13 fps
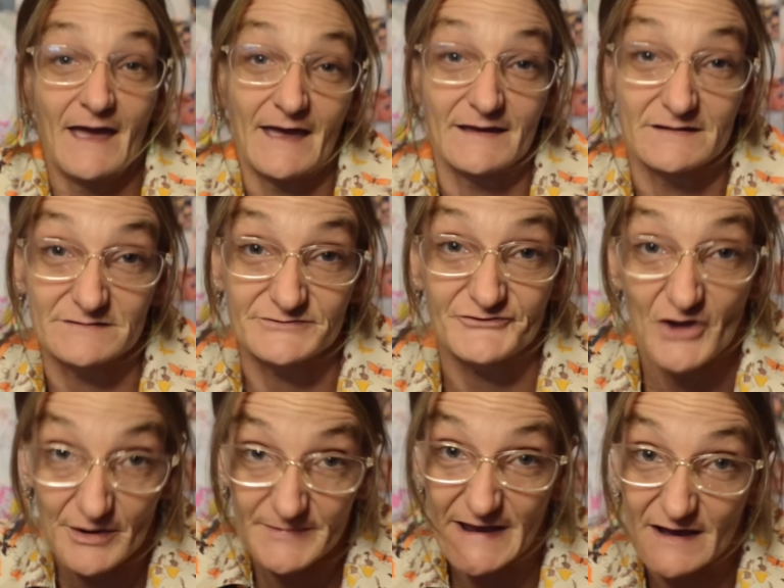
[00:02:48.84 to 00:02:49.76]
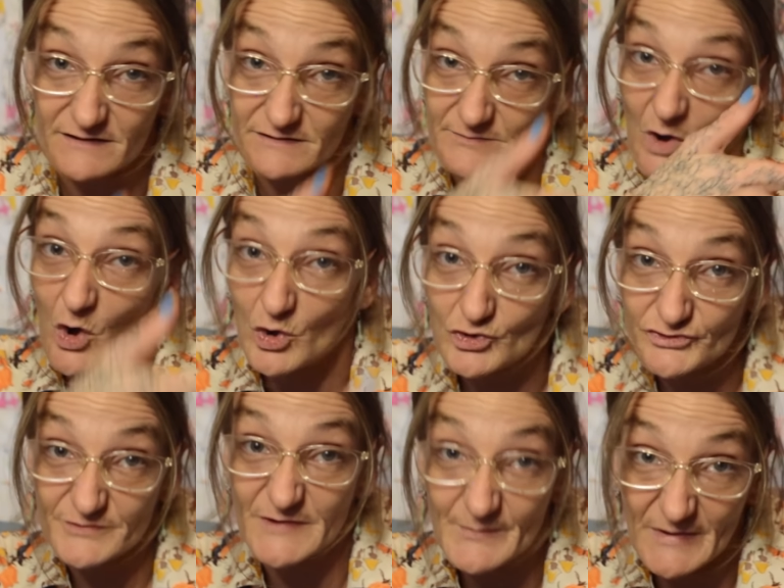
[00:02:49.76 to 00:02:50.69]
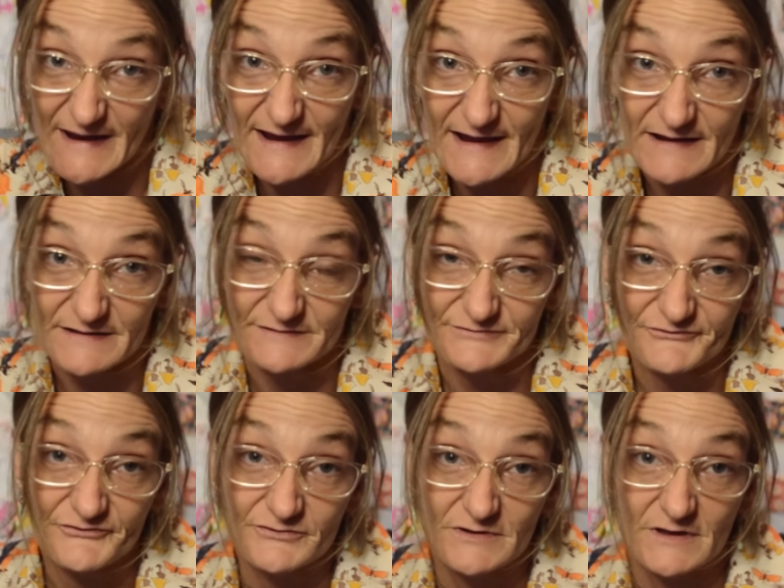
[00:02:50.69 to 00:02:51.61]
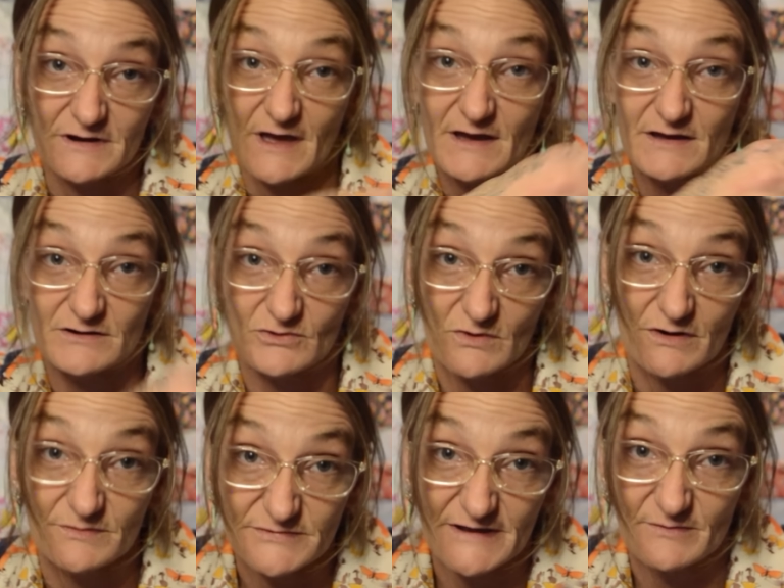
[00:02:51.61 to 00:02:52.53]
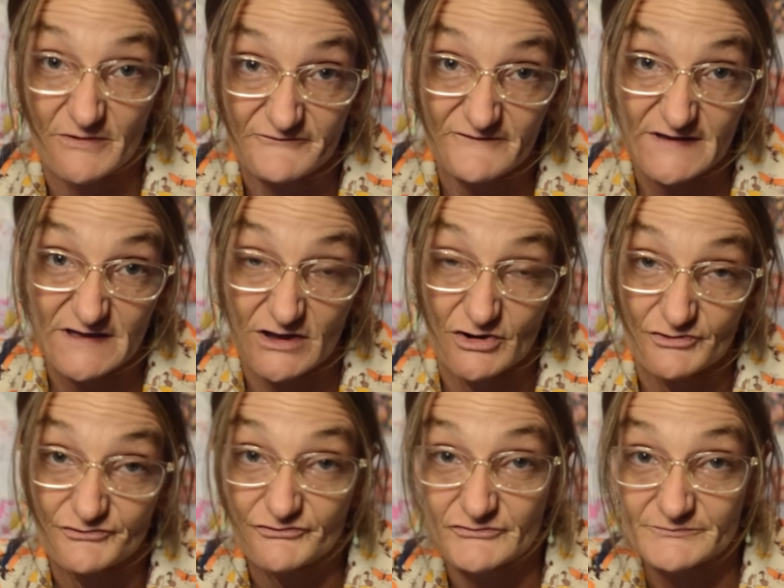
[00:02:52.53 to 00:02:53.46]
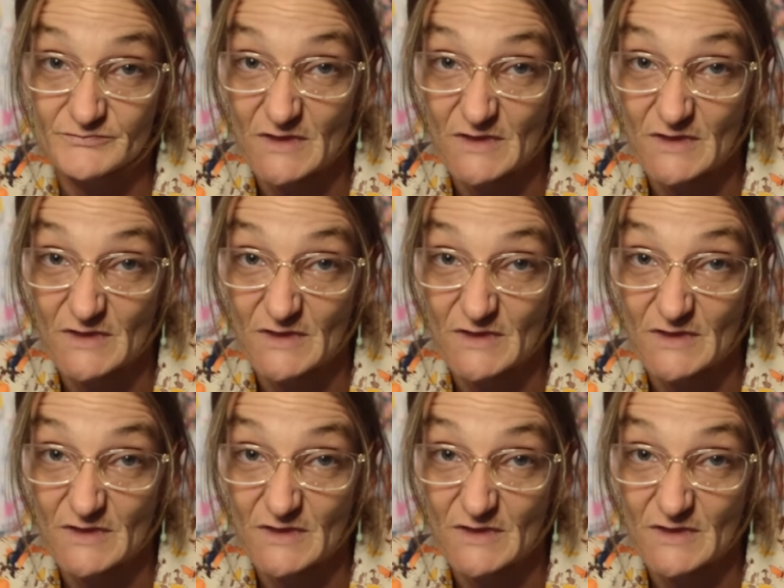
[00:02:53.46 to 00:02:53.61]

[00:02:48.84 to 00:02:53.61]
And taught me how to hold them in my hands and how to run them down my fingers.